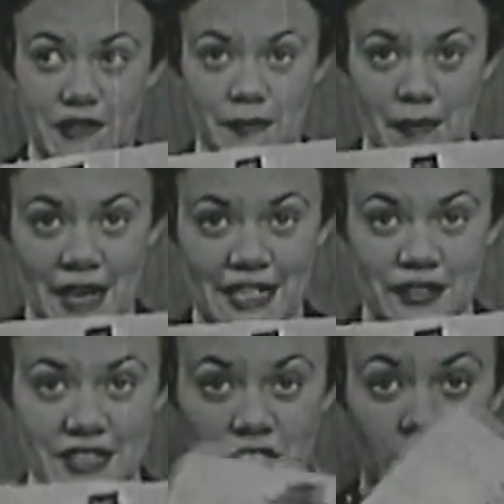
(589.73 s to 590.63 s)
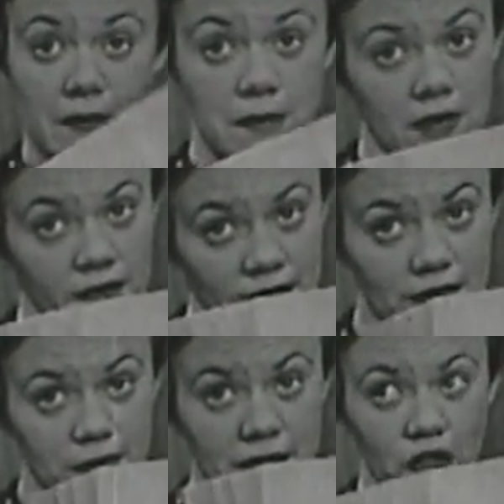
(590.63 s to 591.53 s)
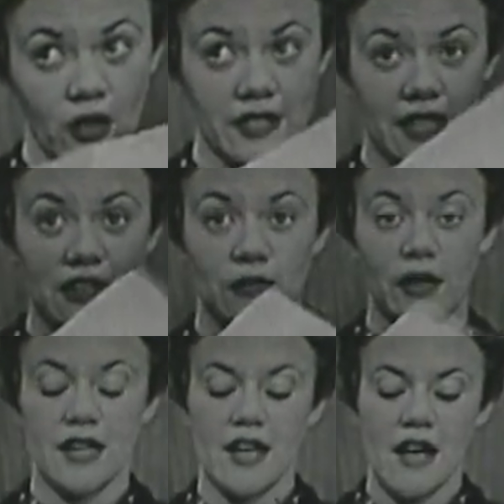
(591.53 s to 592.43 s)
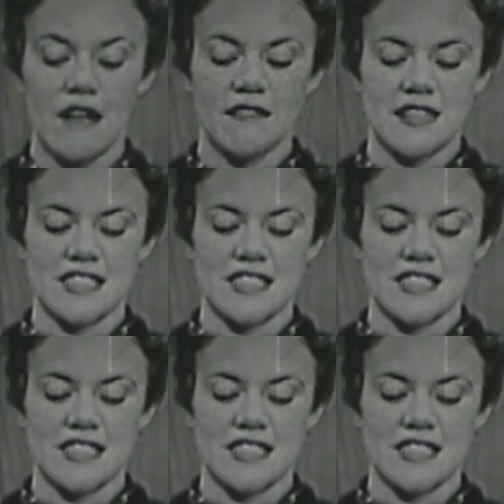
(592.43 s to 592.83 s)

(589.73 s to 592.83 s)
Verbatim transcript: and the body would be going this way, maybe the feet would be going the other way.